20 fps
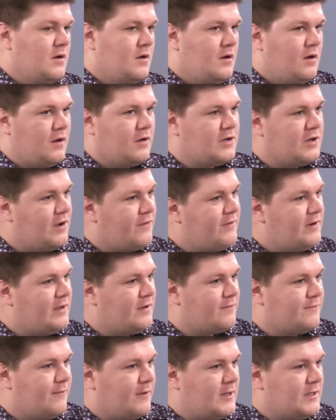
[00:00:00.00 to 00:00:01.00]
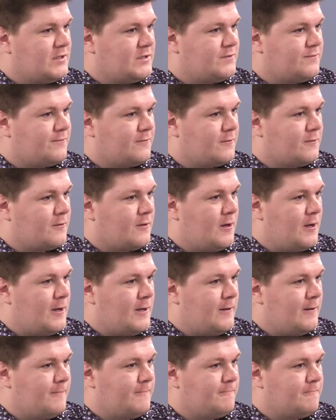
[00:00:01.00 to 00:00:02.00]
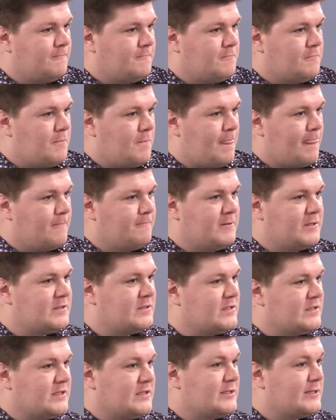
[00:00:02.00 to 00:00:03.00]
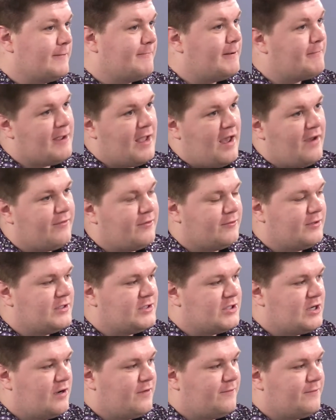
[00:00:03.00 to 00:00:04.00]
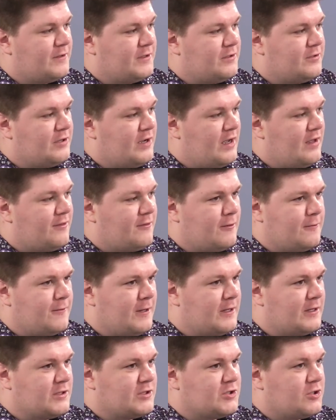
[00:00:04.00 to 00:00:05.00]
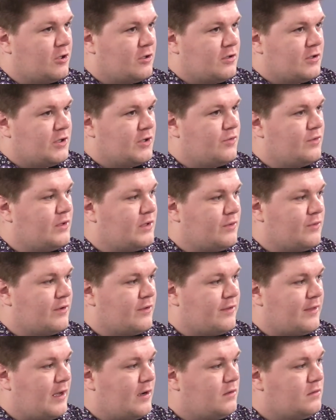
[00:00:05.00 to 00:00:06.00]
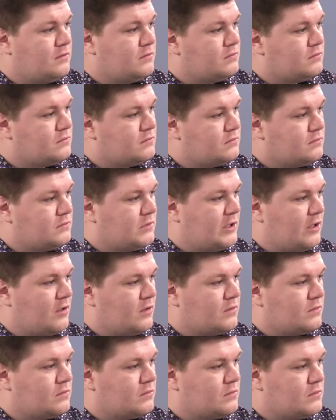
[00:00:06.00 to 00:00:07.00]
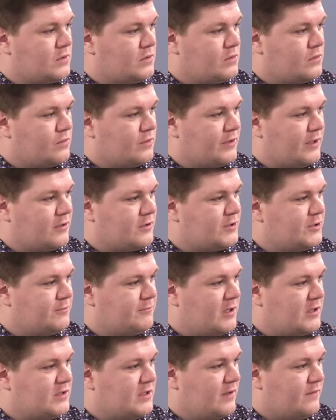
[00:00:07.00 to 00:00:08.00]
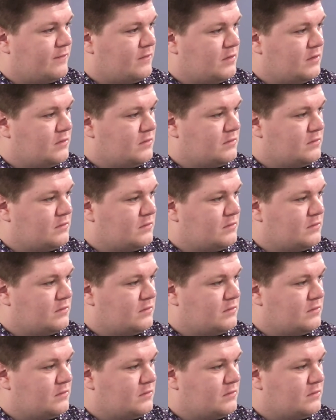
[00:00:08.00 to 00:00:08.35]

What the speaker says: Do you have any advice for businesses that maybe haven't reached out for you yet that they can start doing without, you know, without too much effort?